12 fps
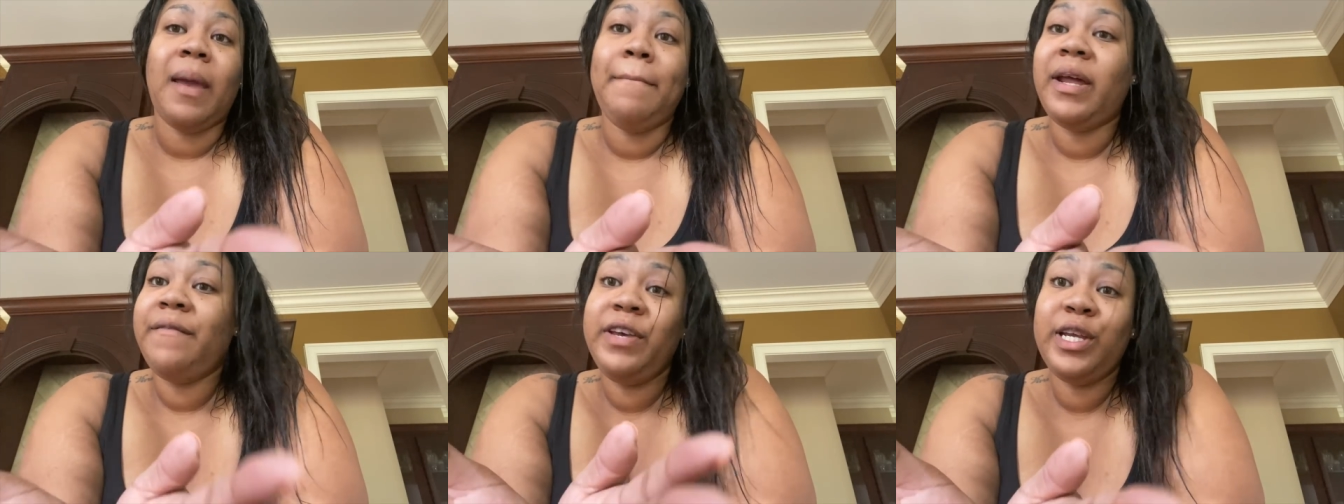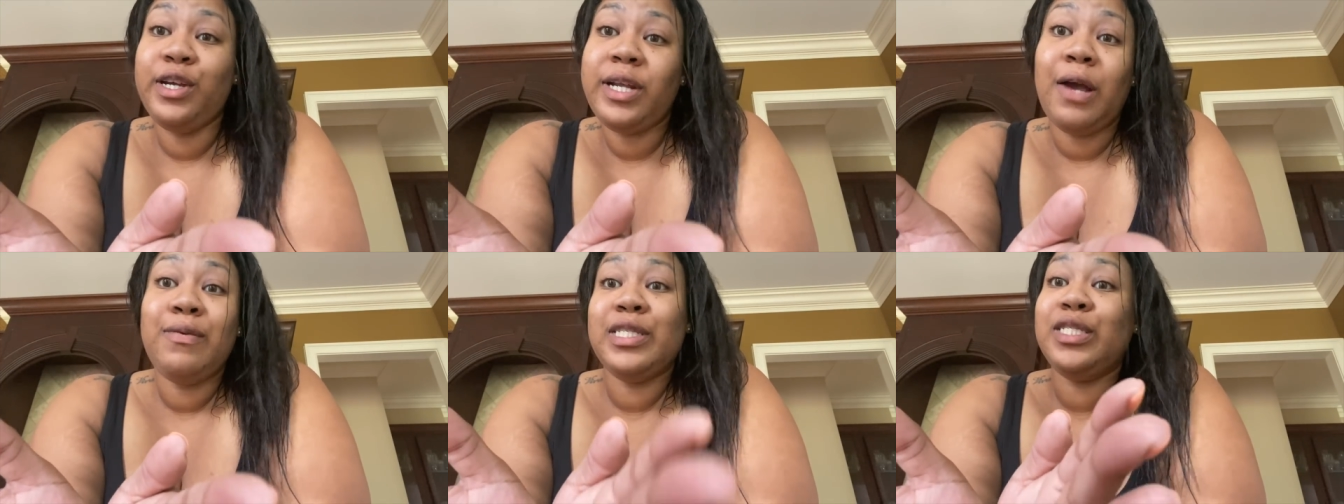but I figured
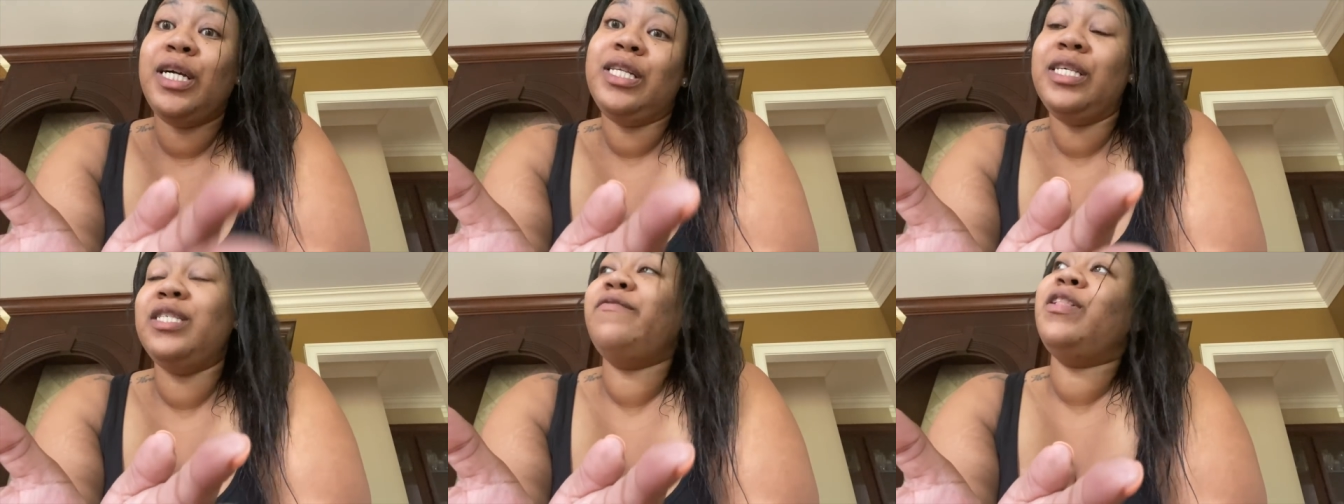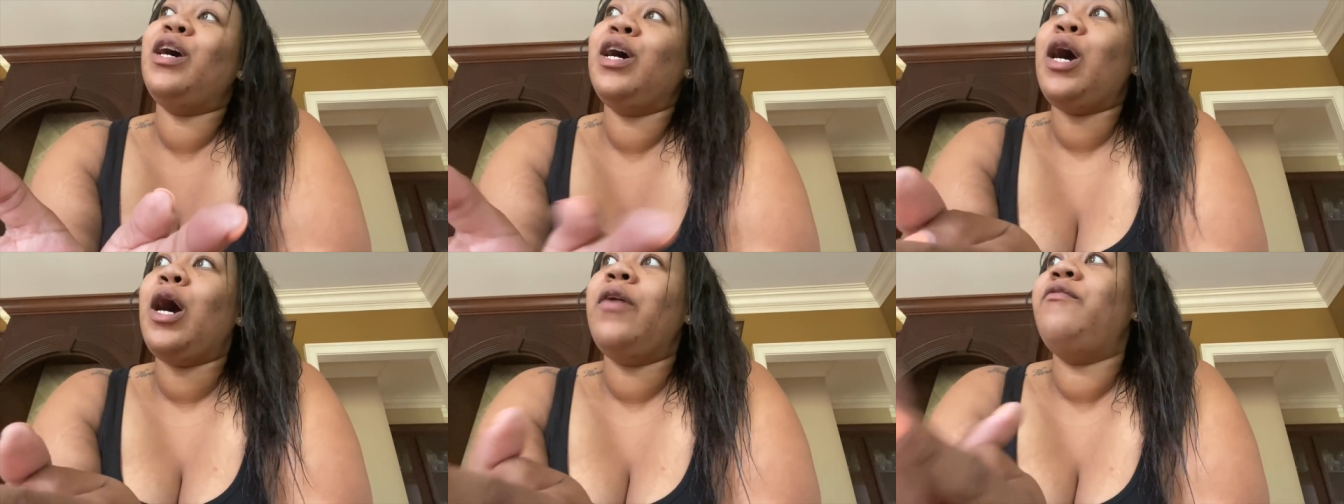I would start this
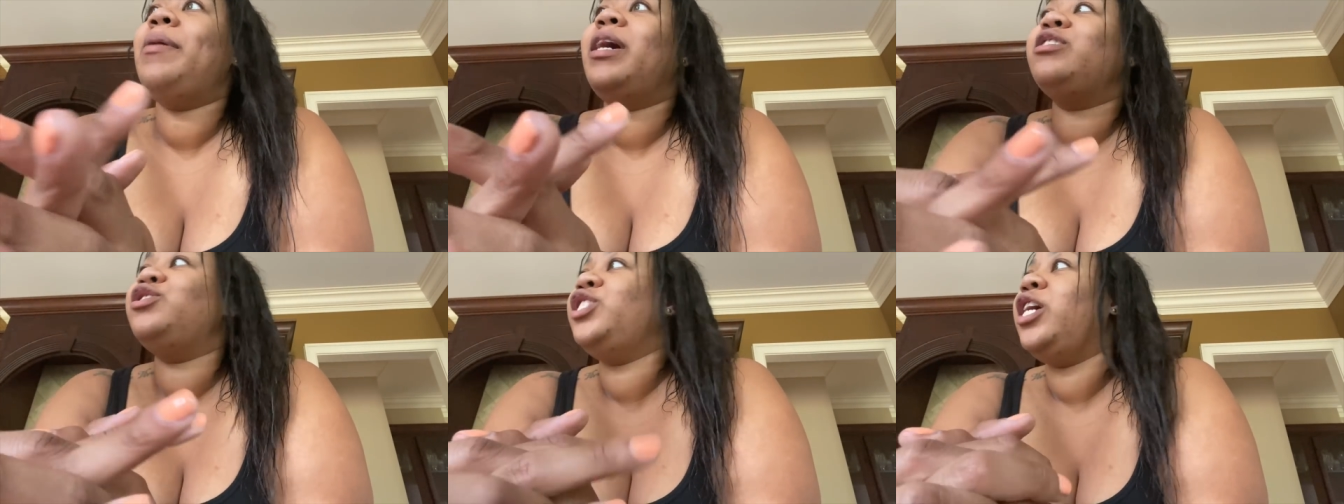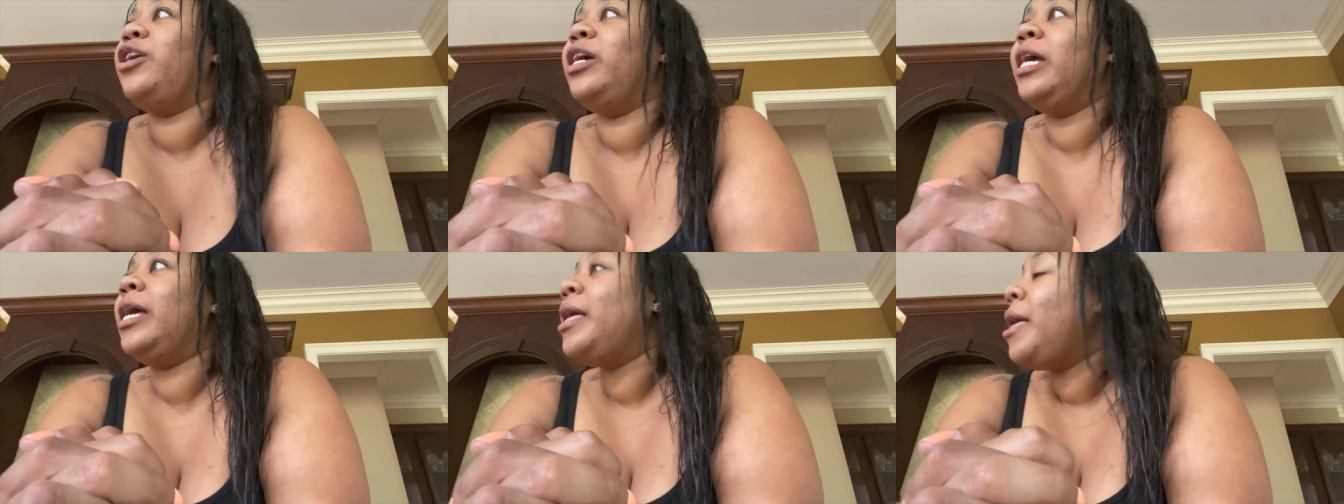vlog off by
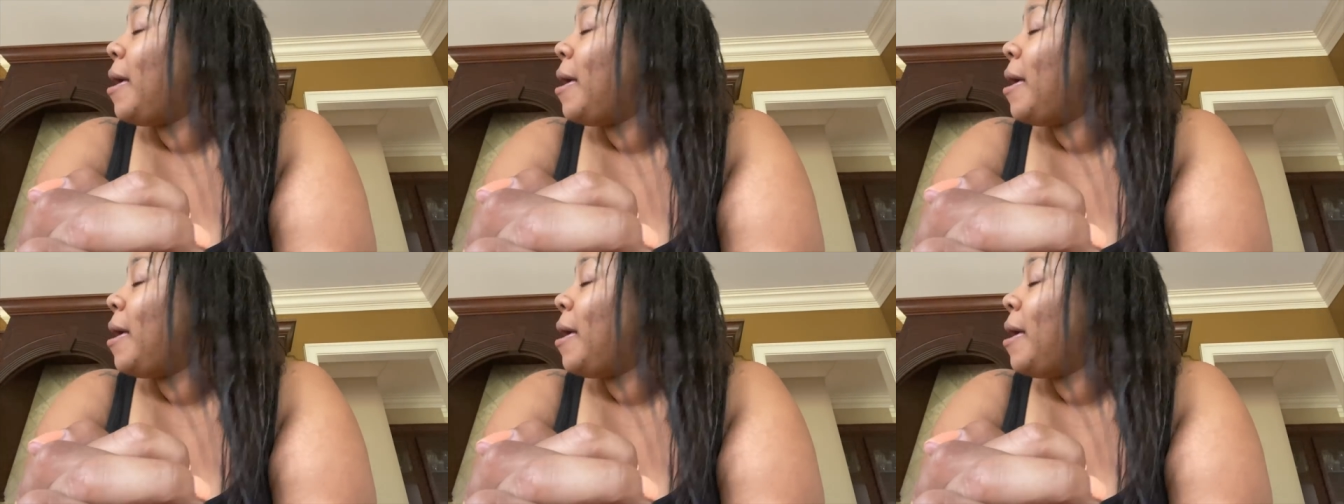sharing